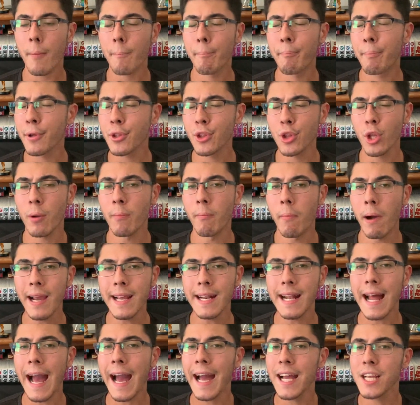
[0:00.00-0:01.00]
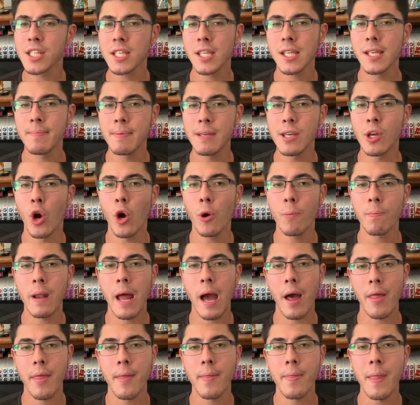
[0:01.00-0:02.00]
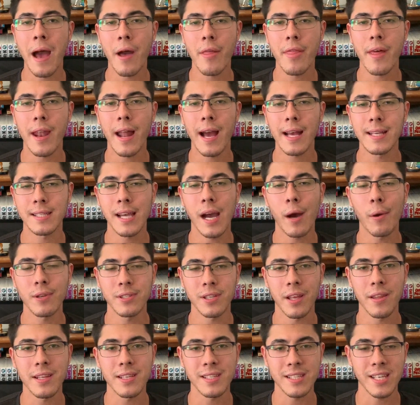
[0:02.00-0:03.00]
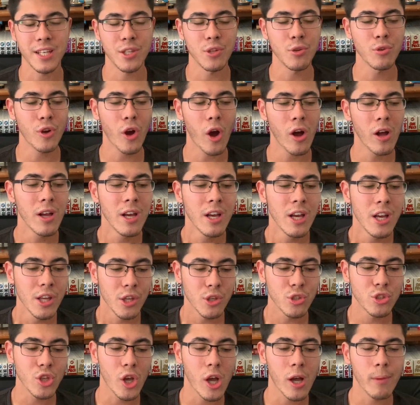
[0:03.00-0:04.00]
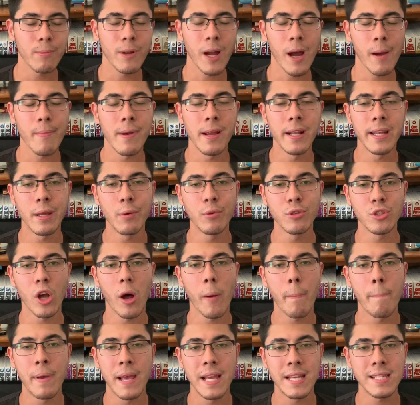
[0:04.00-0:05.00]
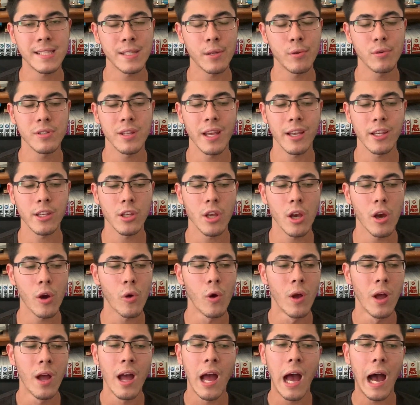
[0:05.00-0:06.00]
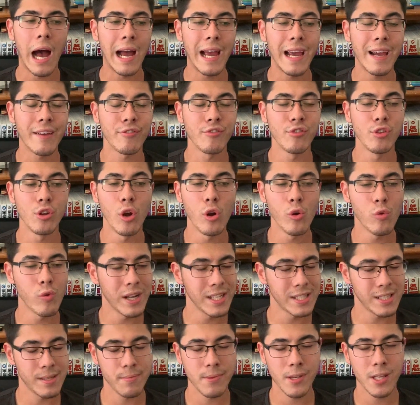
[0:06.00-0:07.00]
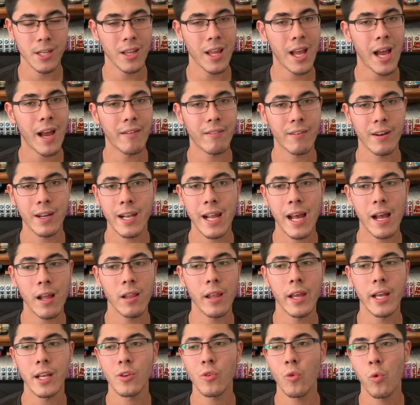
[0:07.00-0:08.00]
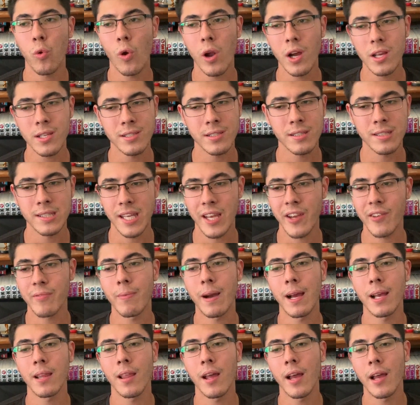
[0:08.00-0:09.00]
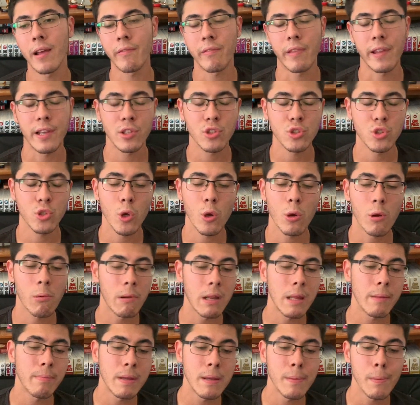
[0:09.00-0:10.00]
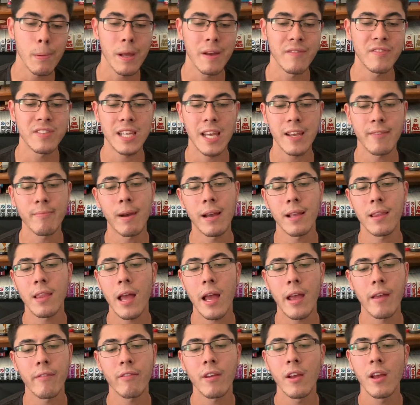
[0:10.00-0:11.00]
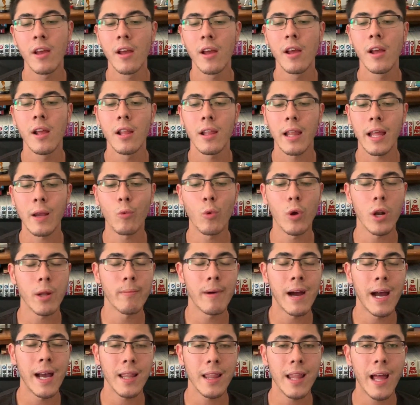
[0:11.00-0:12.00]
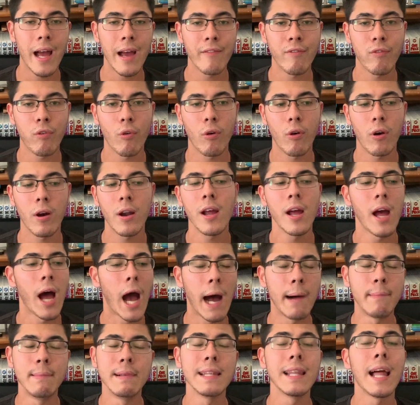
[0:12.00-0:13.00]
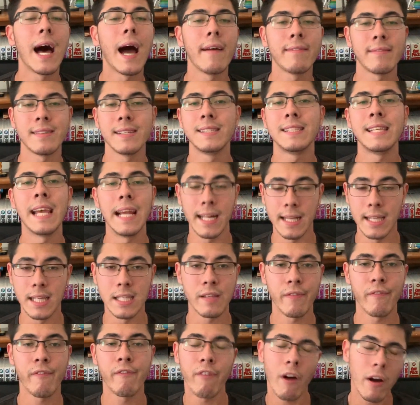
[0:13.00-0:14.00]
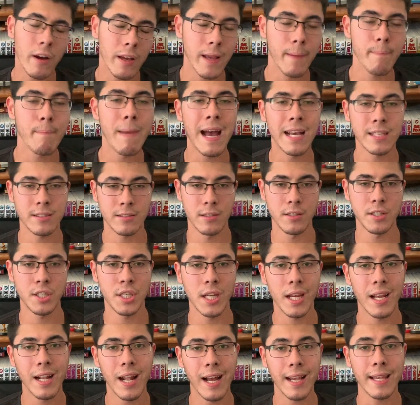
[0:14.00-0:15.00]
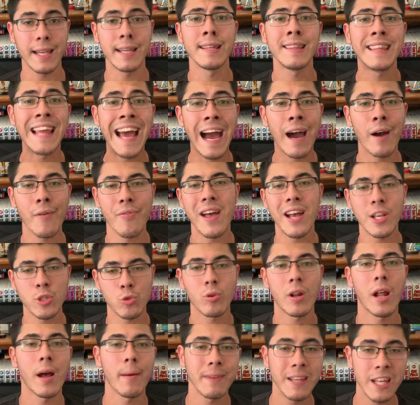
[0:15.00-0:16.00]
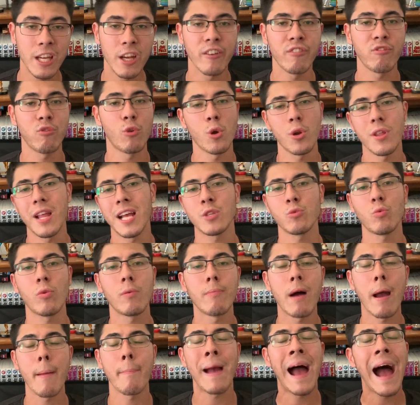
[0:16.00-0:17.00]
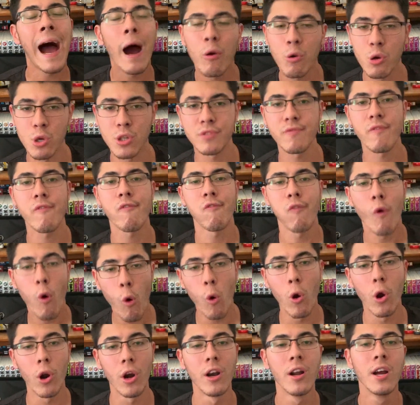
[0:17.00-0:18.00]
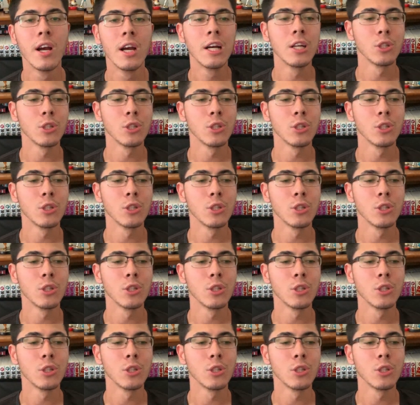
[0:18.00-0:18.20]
But there might actually be hope now that Aizawa's on the scene. You saw him come in. He was all pissed. He was like, yo, I have no right to be alive right now. Like, Crust saved my life. Like, so many people have saved my life. Like, what am I alive for? I'm alive to take this fucking bastard Shigaraki down. That's what I'm here for. That's what my power is for.